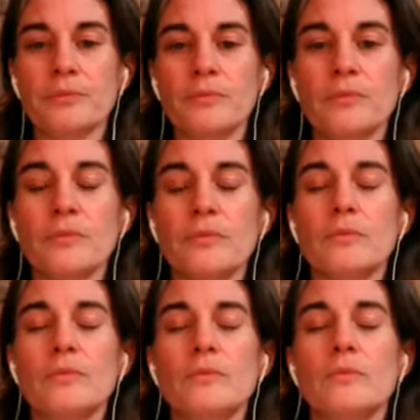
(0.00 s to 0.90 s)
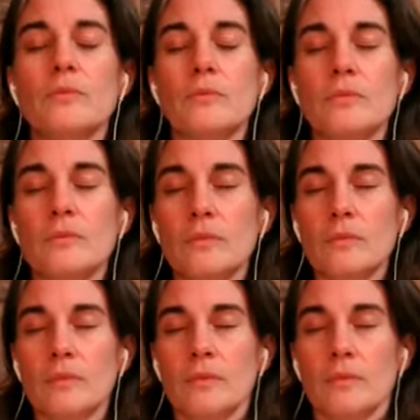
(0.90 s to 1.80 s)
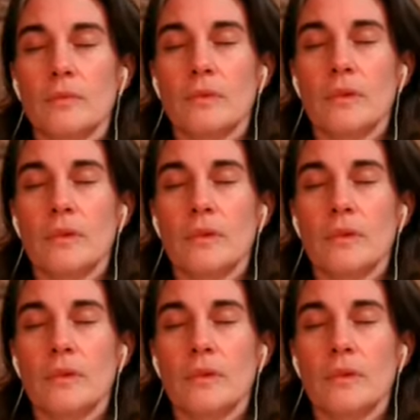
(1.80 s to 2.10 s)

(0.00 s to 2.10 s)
Nobody speaks.